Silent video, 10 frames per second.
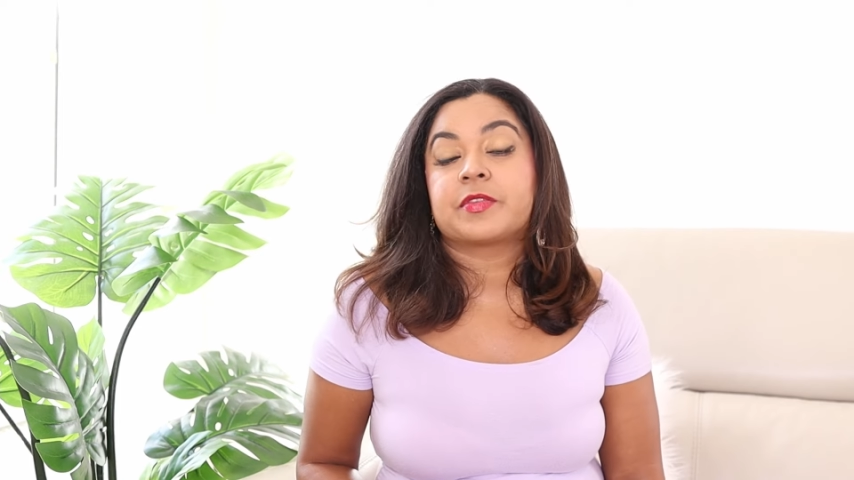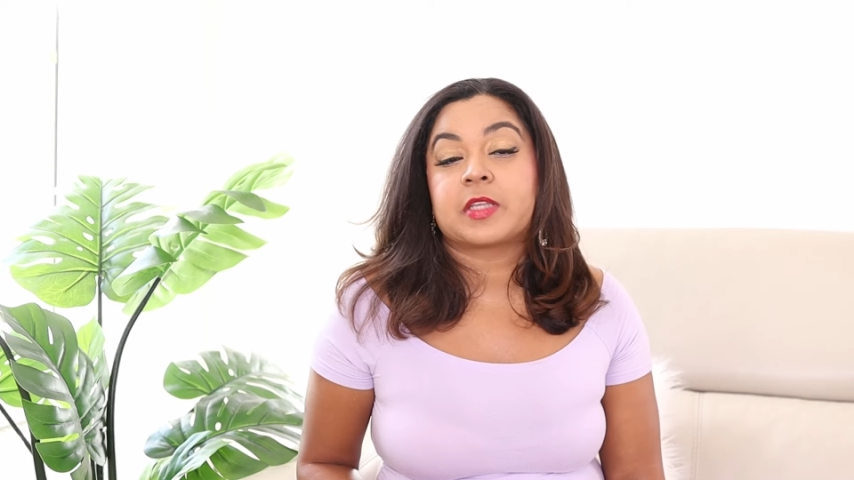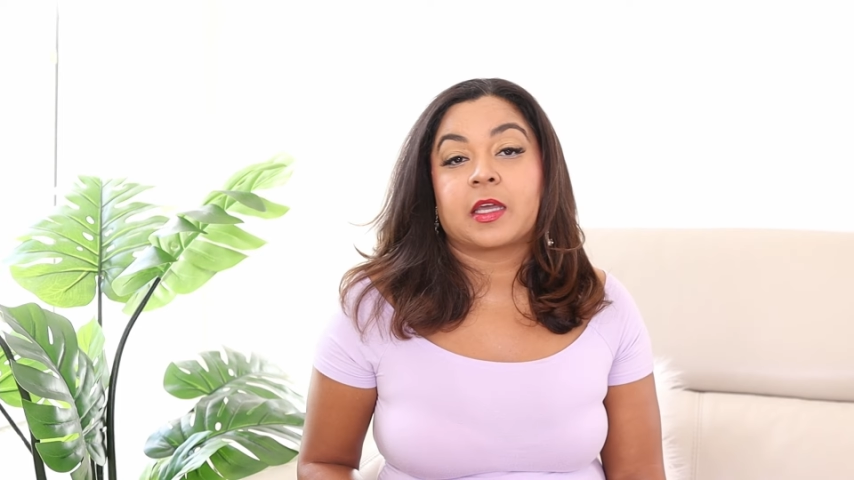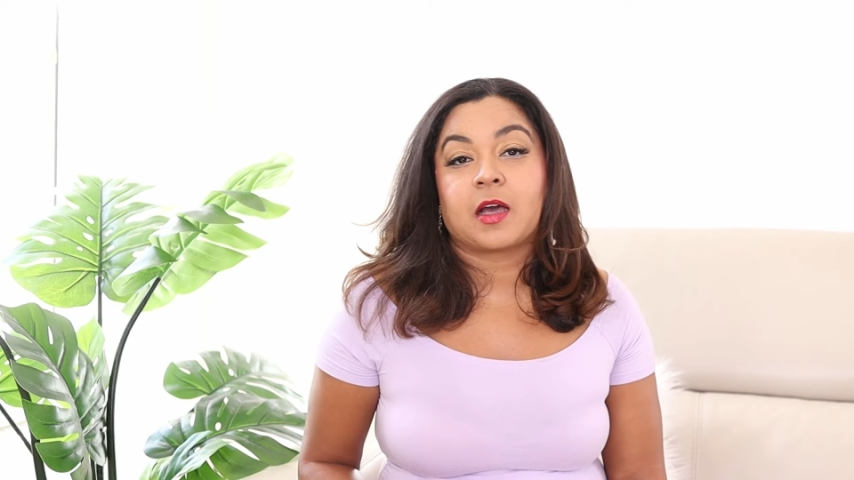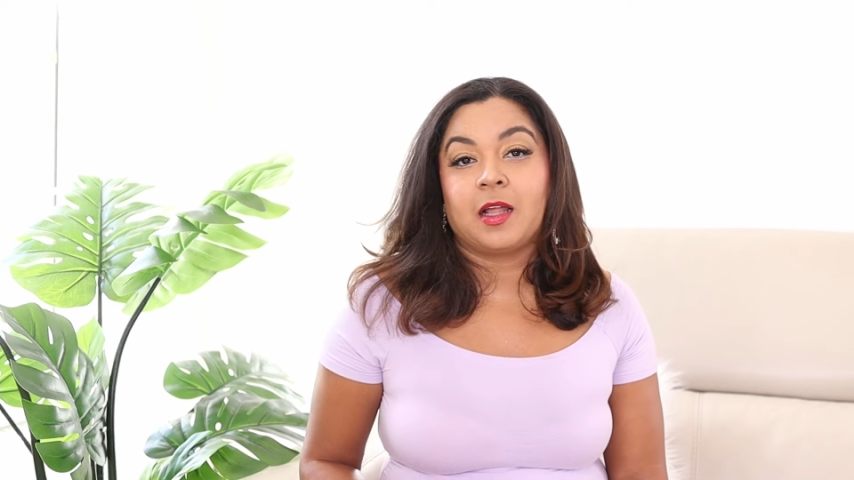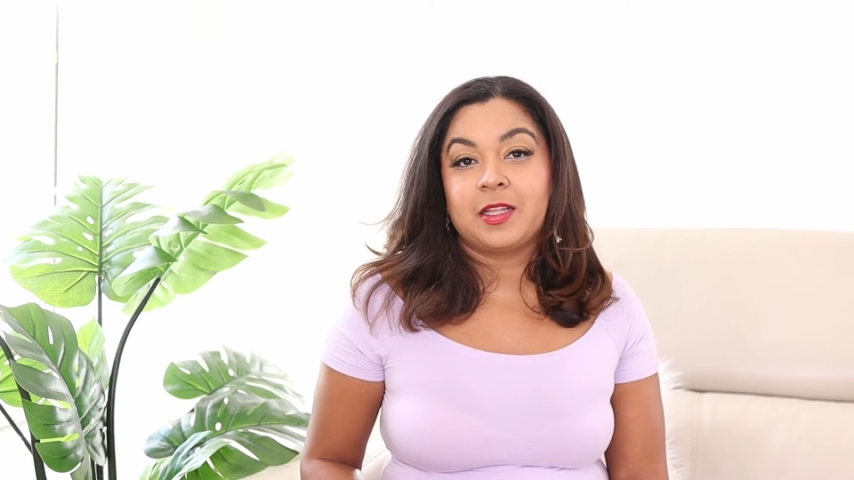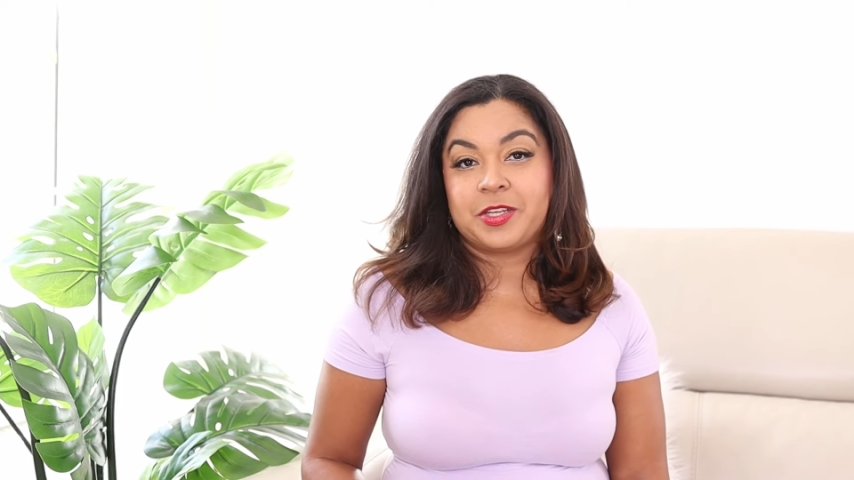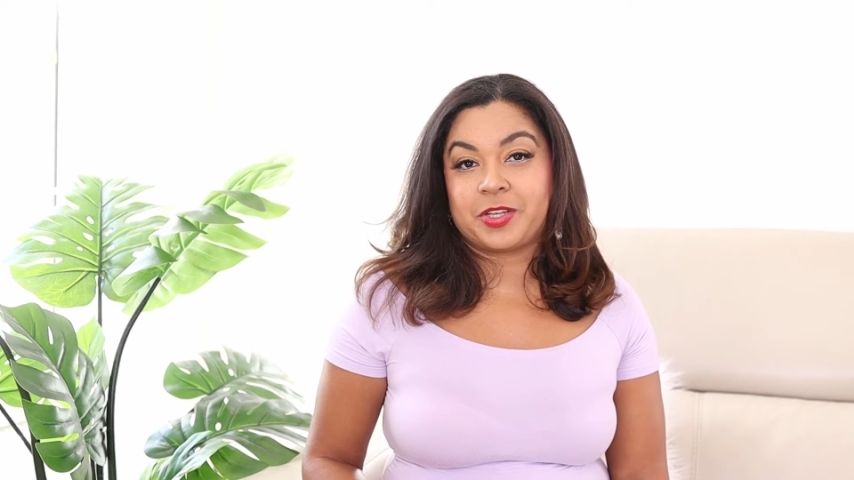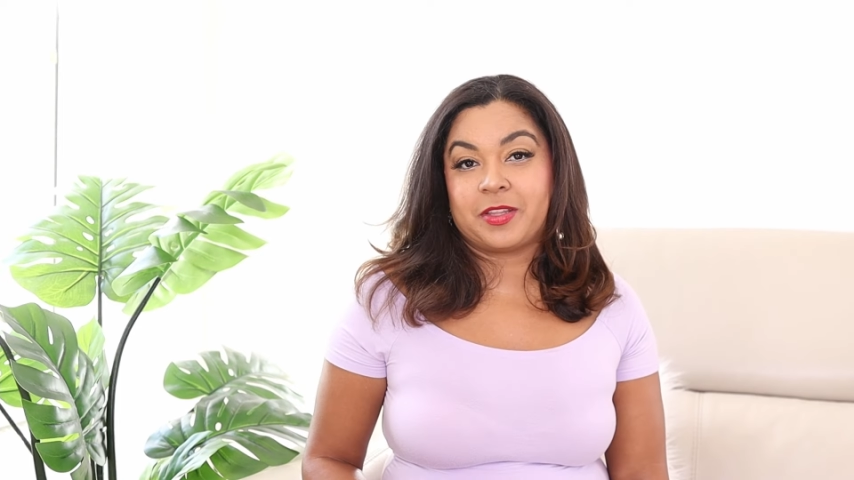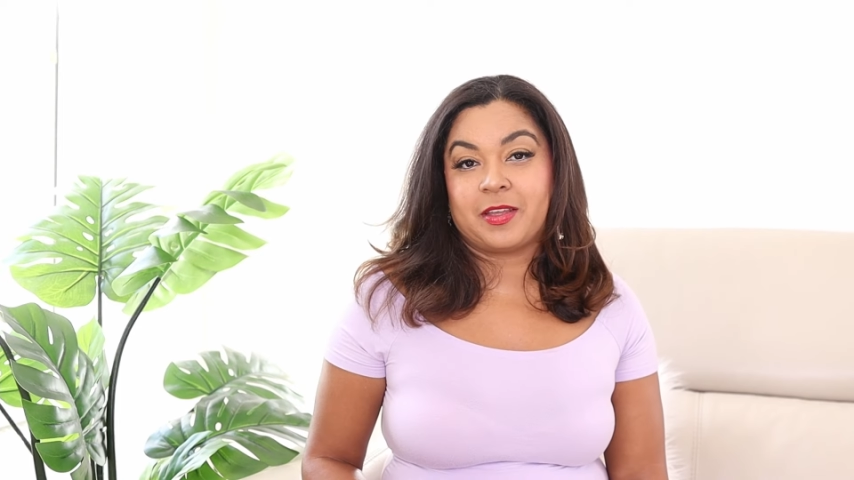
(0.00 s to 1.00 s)

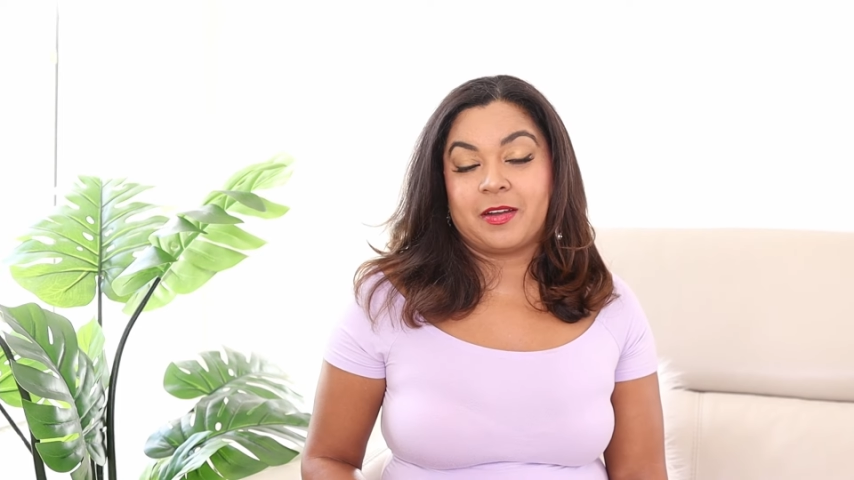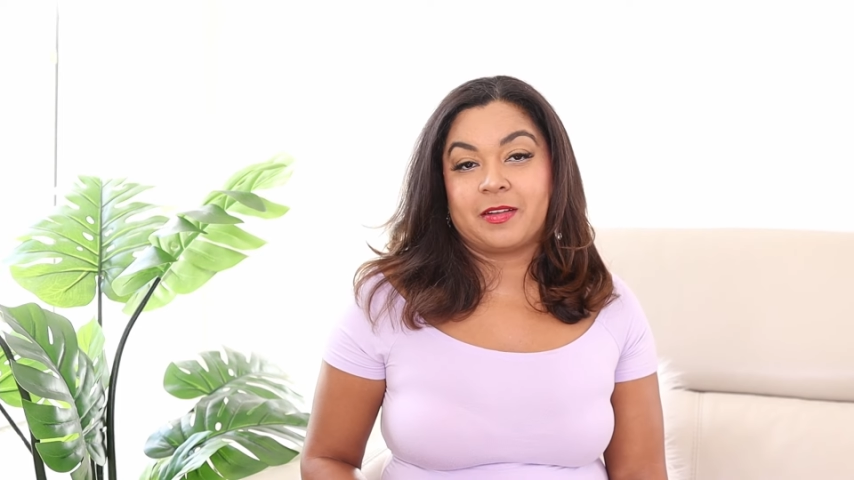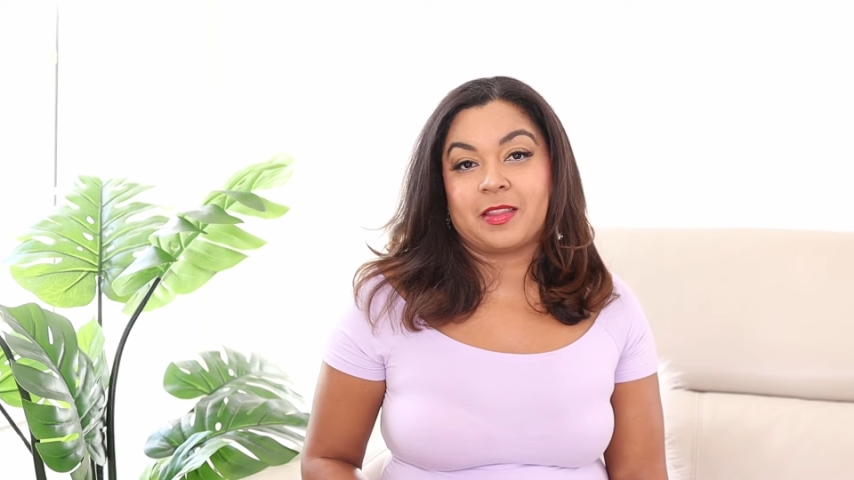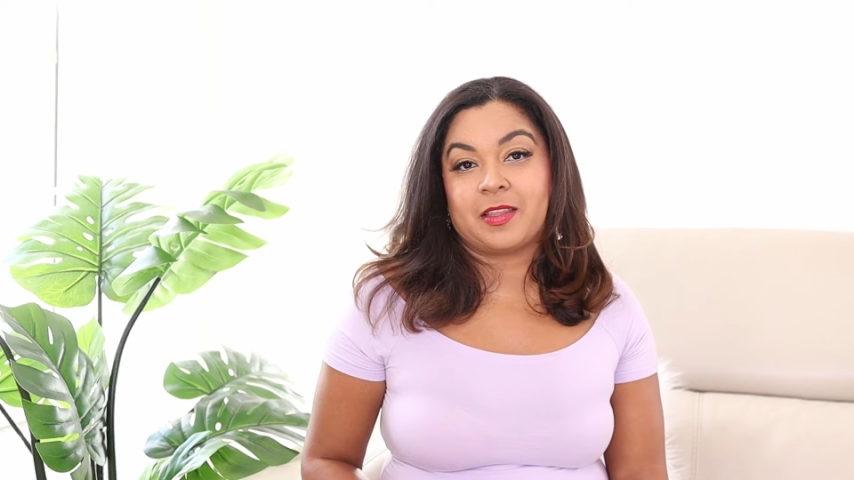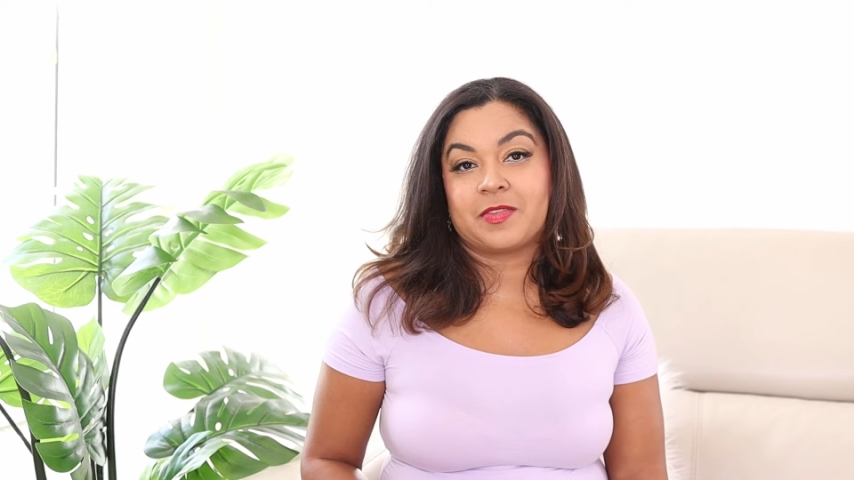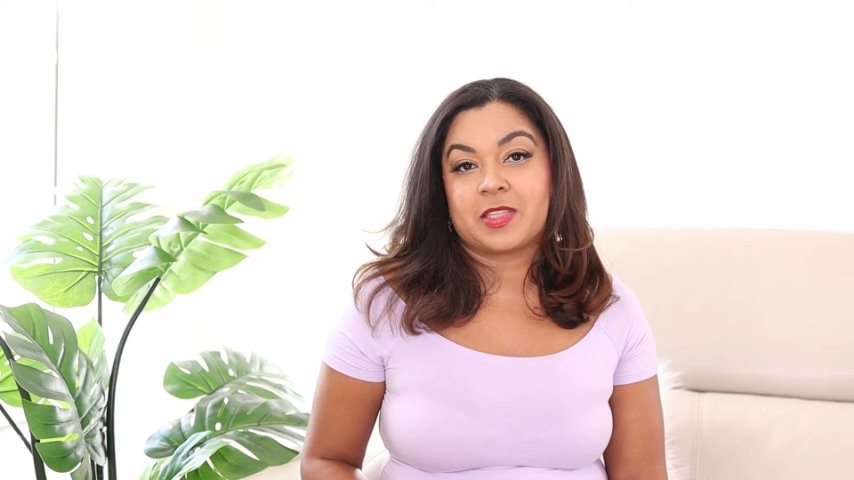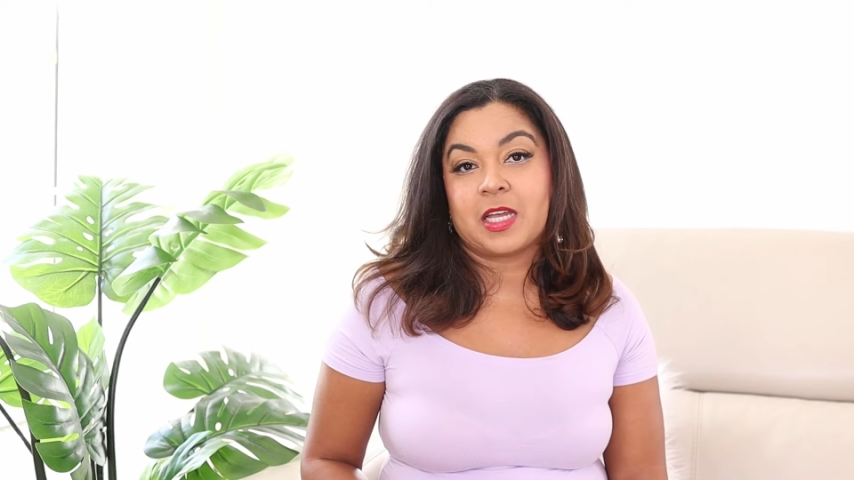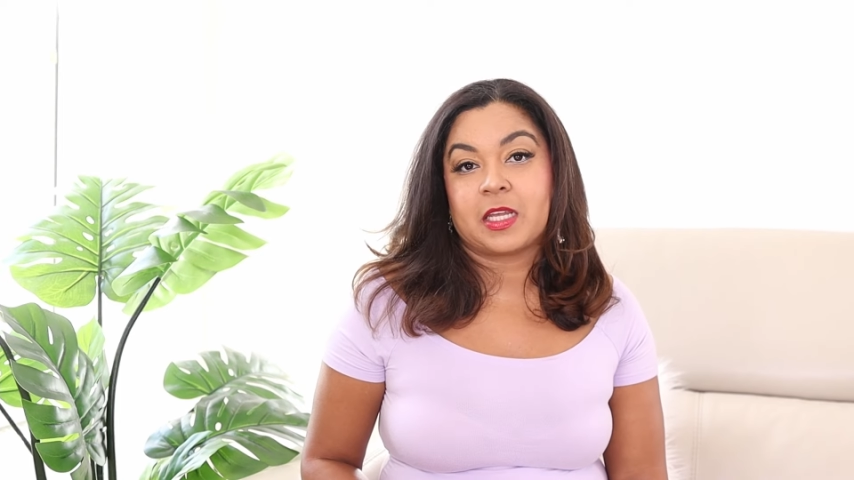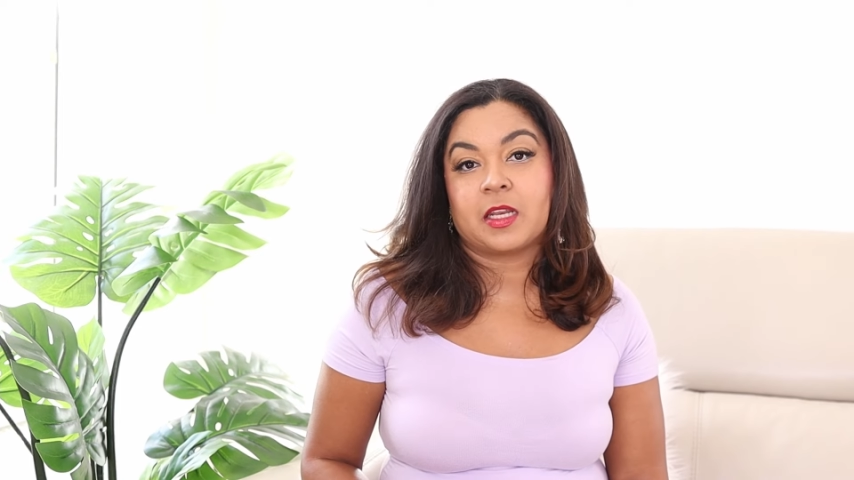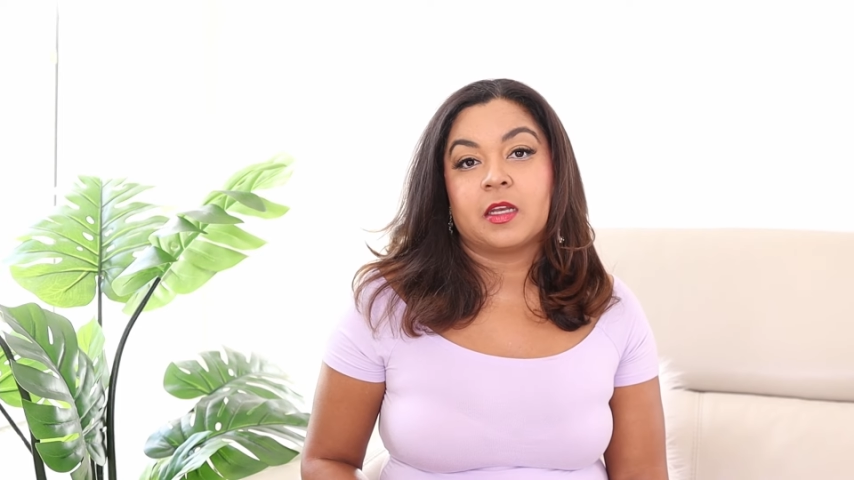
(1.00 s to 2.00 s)
psychology in there that they've
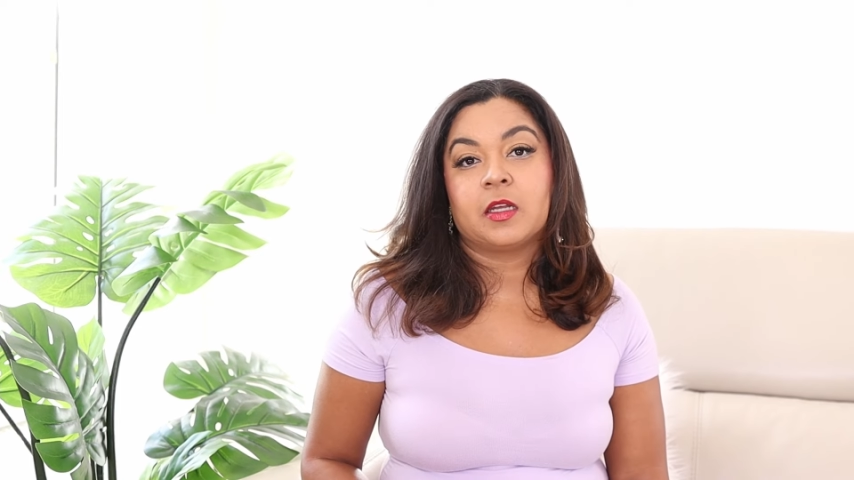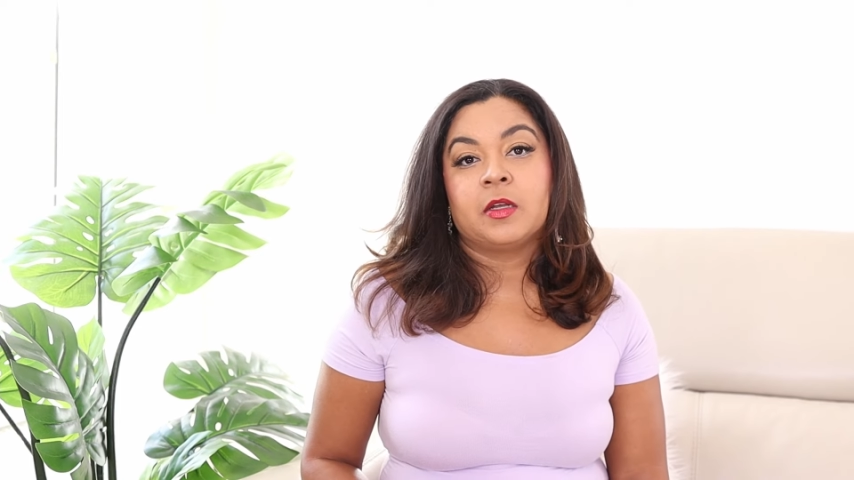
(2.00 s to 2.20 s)
studied.